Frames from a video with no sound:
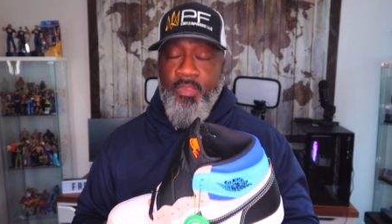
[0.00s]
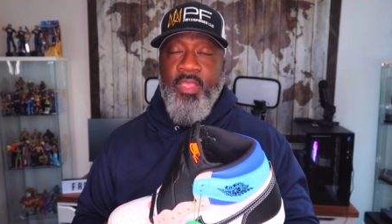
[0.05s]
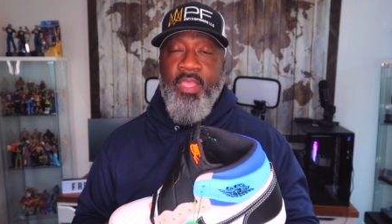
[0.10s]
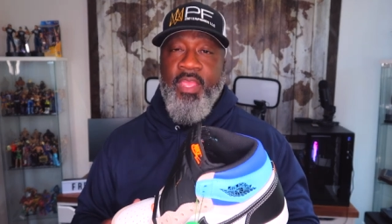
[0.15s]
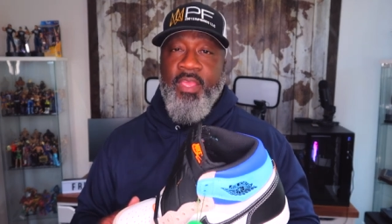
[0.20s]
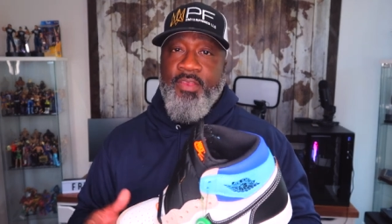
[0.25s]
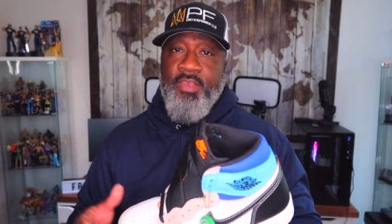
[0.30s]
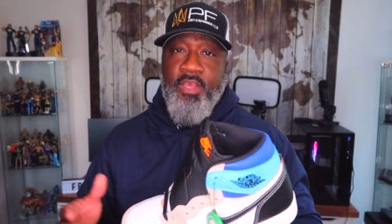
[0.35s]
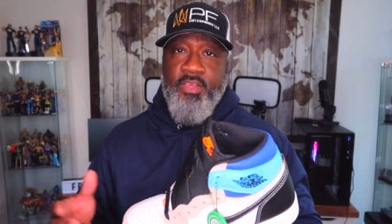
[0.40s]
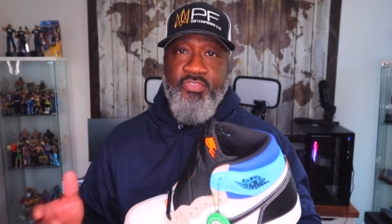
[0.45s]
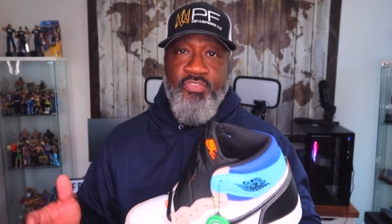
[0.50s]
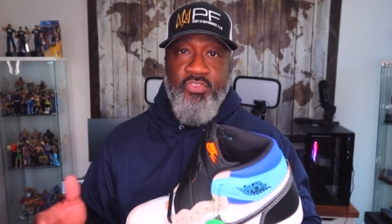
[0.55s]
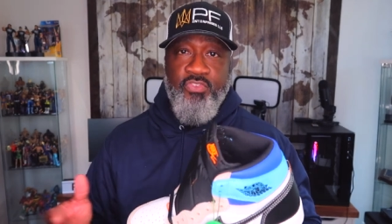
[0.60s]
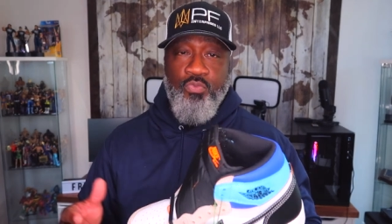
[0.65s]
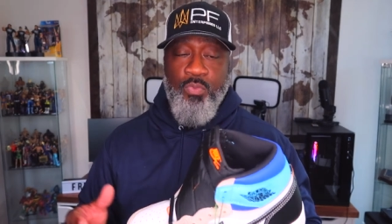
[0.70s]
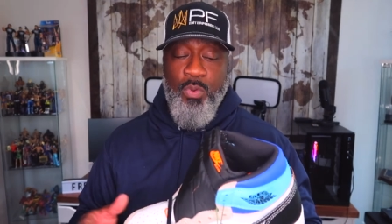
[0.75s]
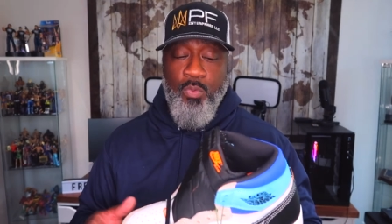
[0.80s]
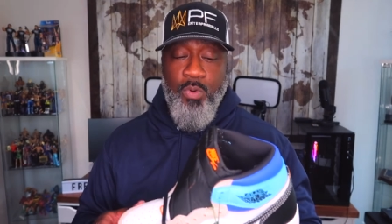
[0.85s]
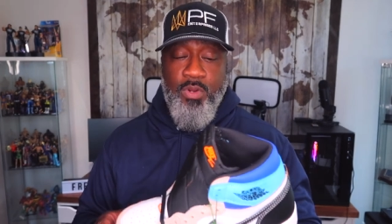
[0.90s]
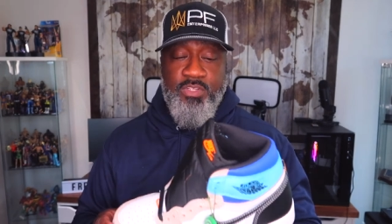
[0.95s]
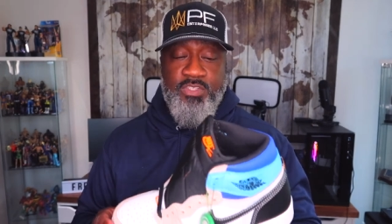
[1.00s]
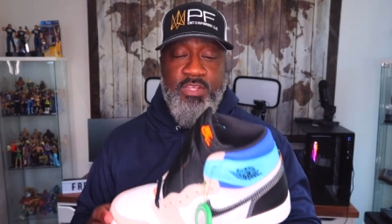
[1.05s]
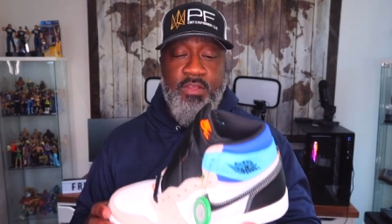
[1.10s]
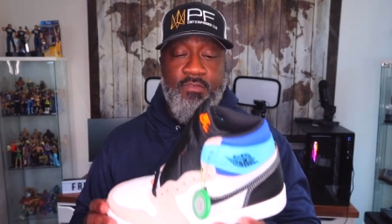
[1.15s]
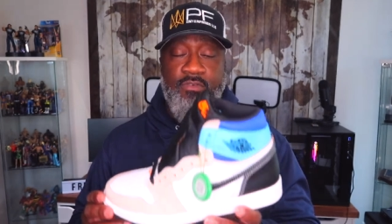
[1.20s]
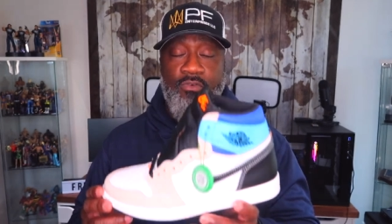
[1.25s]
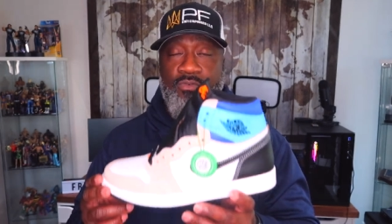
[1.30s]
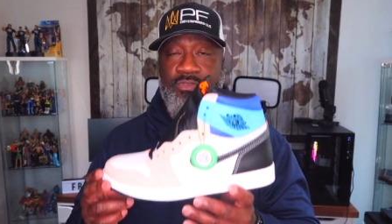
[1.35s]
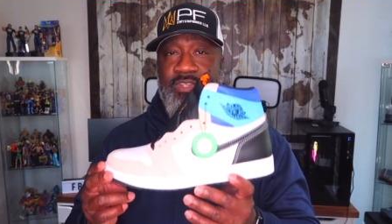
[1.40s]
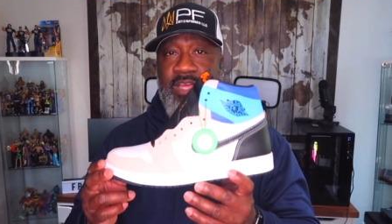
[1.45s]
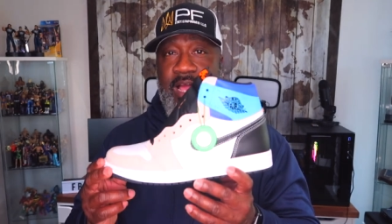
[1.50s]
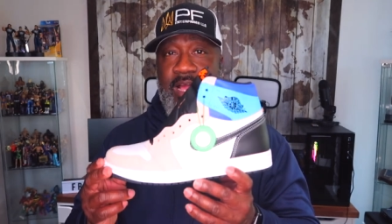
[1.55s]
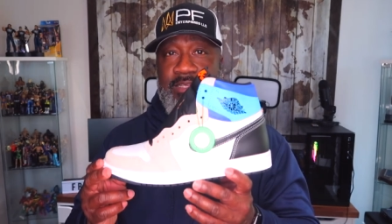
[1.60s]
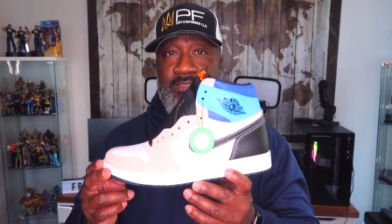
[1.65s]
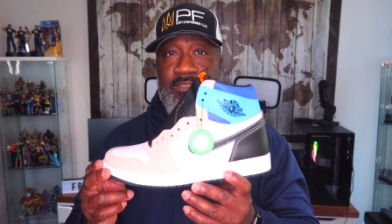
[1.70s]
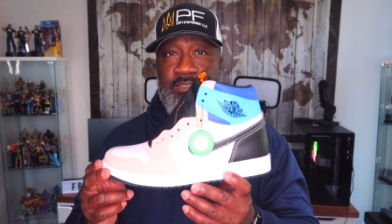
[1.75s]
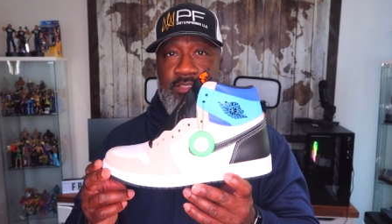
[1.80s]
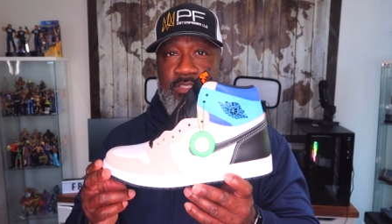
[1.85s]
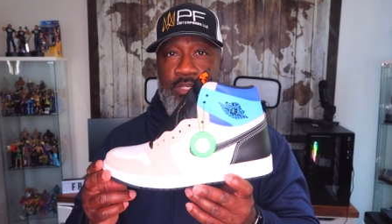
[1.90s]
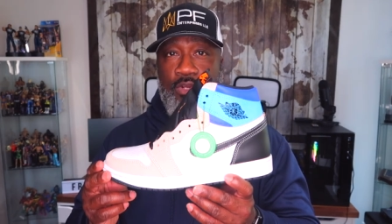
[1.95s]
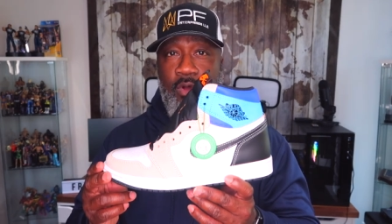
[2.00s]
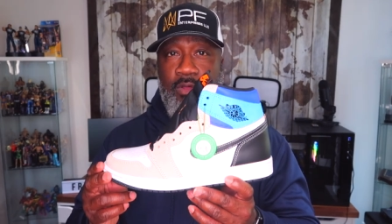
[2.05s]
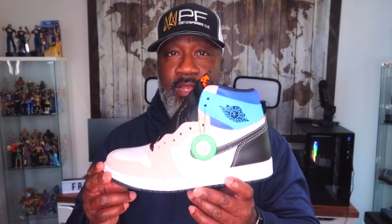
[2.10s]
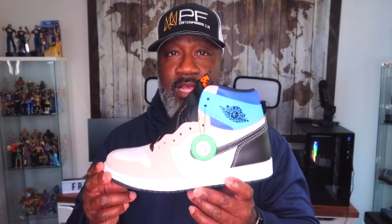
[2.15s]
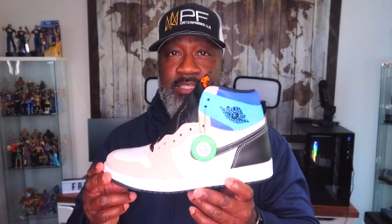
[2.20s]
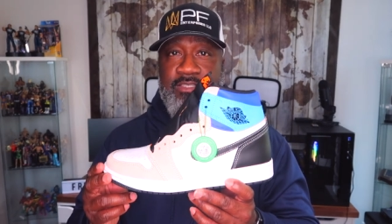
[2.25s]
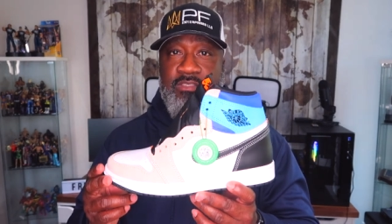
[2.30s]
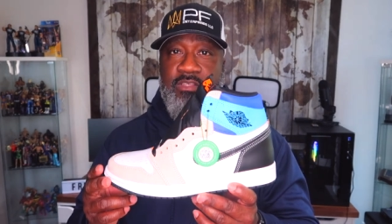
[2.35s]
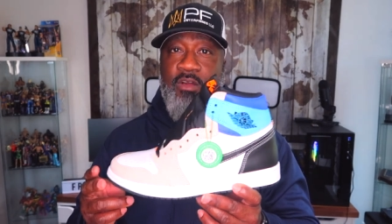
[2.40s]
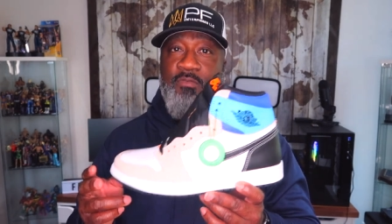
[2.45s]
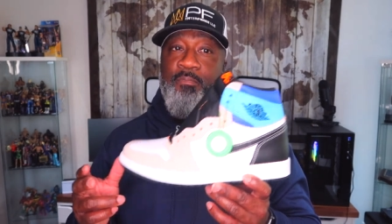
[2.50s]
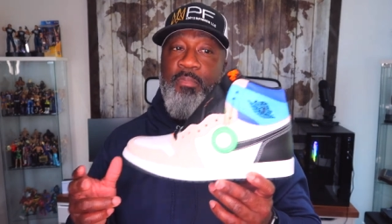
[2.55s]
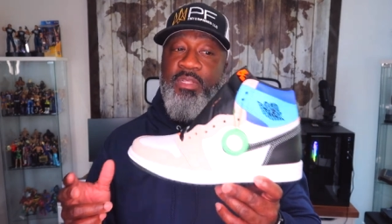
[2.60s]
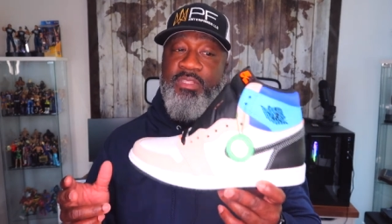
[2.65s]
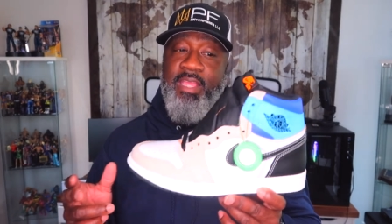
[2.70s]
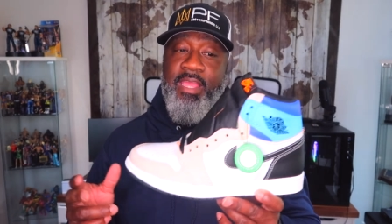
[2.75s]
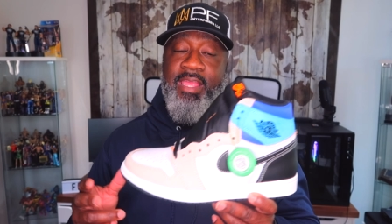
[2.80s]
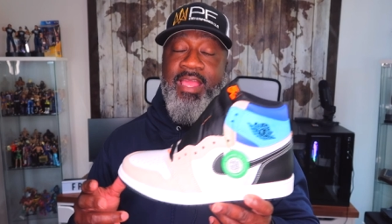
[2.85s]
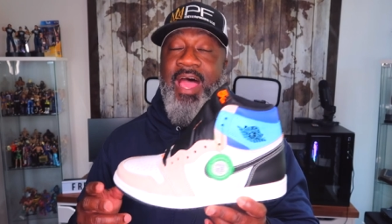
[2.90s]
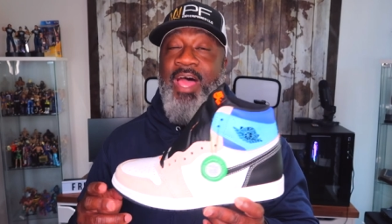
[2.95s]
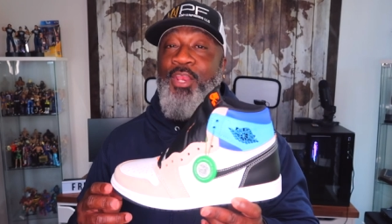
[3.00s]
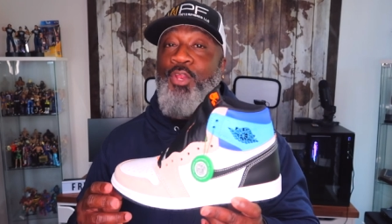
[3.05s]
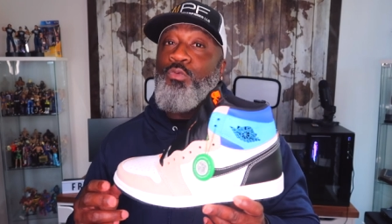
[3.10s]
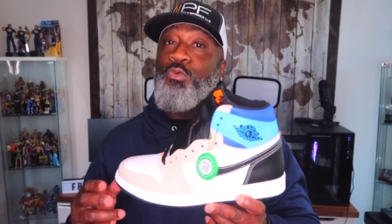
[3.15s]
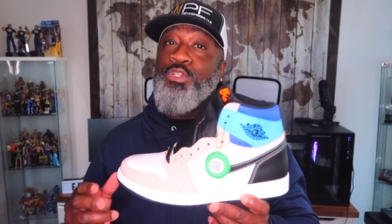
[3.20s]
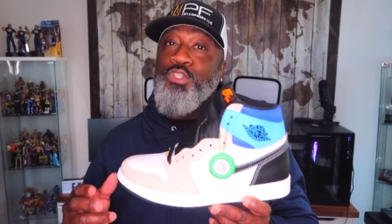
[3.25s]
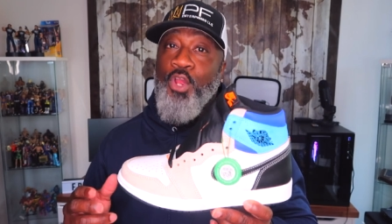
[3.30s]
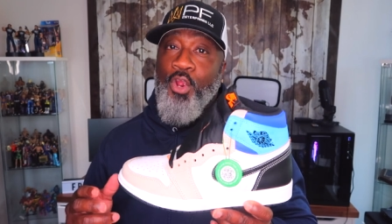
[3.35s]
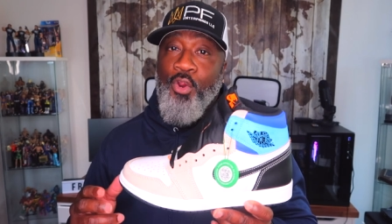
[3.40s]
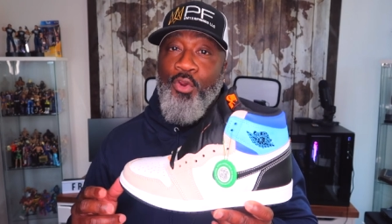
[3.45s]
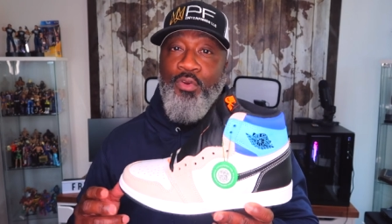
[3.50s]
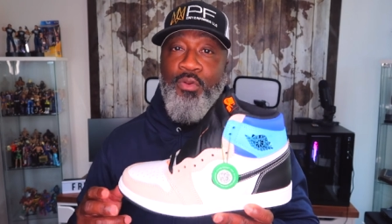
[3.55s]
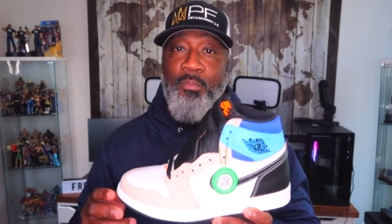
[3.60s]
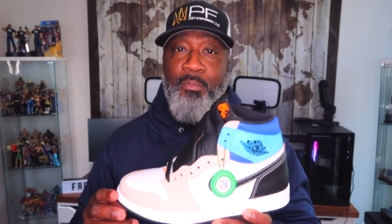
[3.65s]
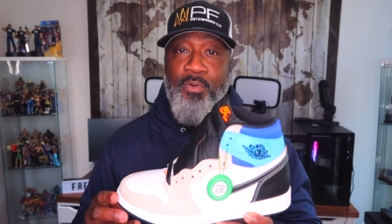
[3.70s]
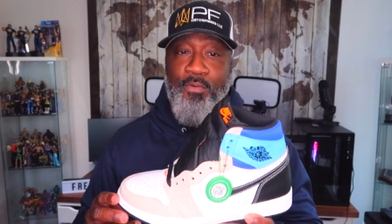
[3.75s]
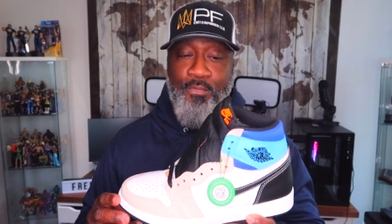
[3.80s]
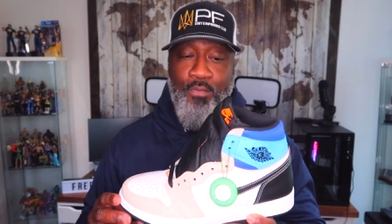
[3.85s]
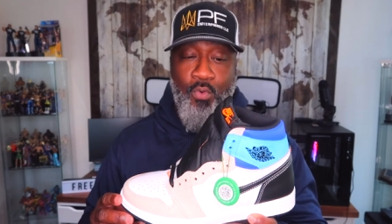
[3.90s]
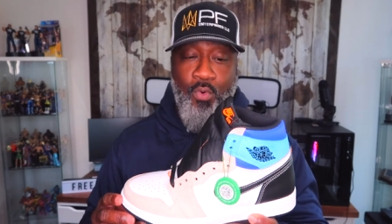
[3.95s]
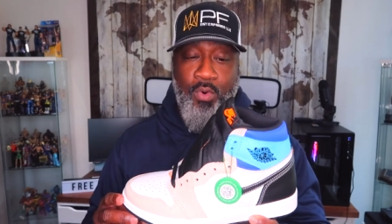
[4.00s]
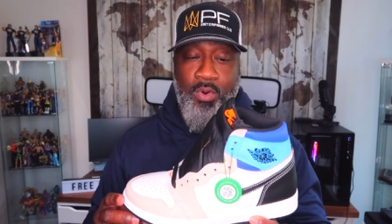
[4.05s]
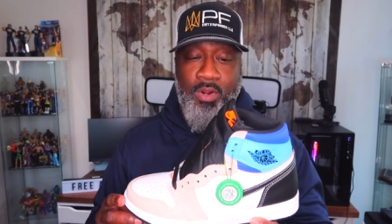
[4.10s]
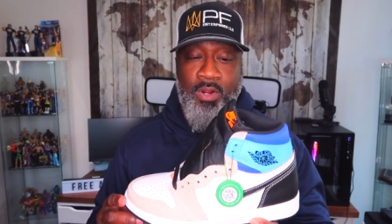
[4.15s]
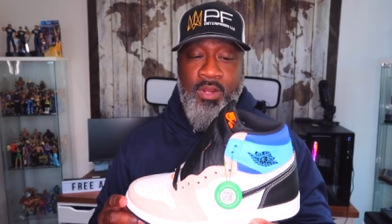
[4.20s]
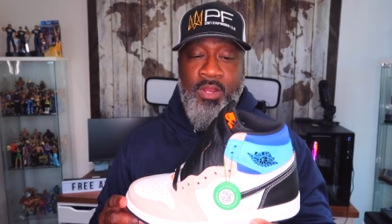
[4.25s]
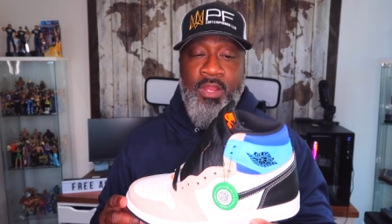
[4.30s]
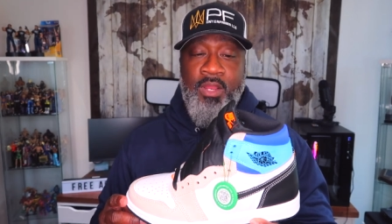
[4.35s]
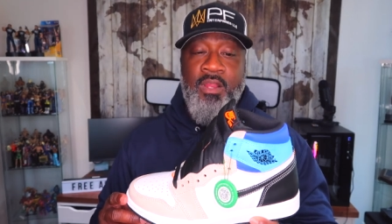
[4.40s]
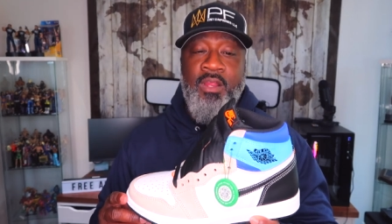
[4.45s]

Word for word: And uh, since we wear several sizes and all that stuff, but they gotta return them before